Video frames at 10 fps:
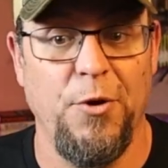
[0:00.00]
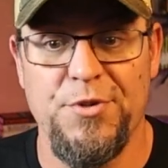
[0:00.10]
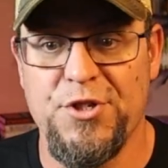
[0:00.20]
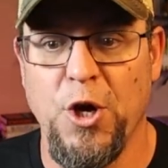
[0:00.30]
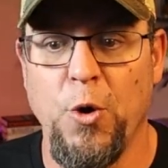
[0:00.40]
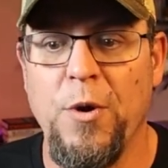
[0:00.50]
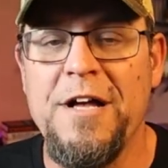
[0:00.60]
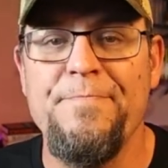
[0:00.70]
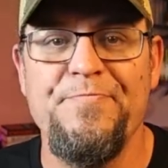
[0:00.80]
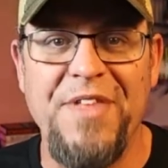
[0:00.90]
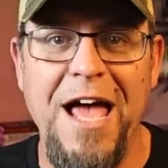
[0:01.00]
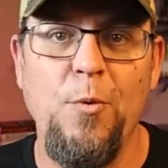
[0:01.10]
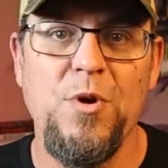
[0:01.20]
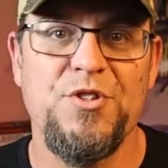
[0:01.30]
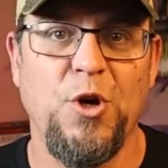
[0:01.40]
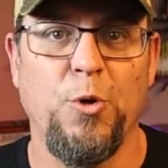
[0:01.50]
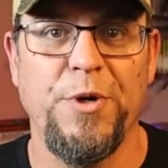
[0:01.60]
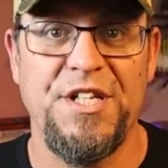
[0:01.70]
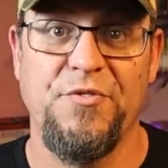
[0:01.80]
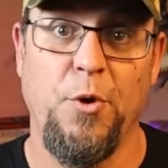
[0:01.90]
So that was the whole
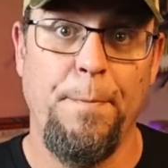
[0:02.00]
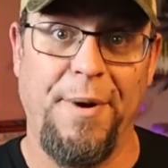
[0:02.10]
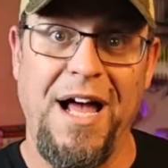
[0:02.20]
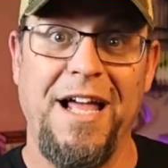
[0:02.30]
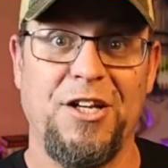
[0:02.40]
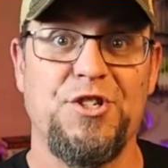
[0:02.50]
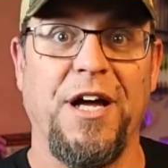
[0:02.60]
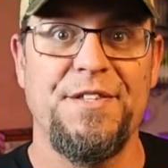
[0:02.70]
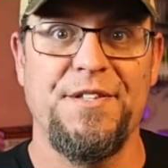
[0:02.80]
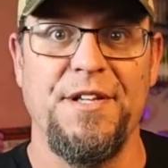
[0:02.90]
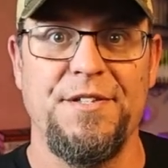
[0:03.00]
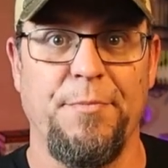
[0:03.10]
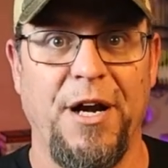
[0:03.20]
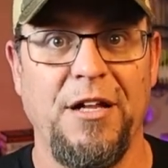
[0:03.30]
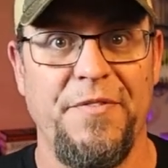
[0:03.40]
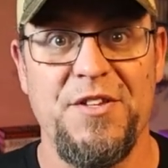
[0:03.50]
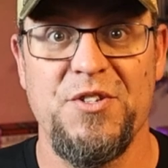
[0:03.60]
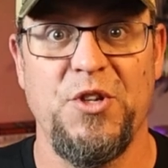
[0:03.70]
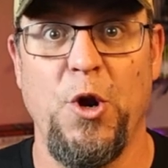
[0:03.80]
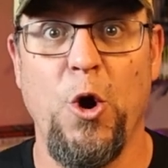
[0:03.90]
reason for buying shot sense. Apparently this is
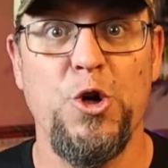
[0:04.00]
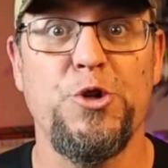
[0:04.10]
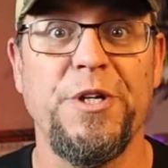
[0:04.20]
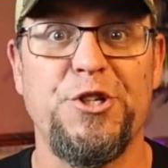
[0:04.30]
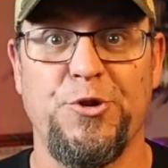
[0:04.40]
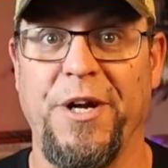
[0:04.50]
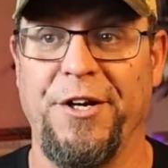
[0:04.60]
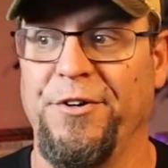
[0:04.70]
an archery trainer.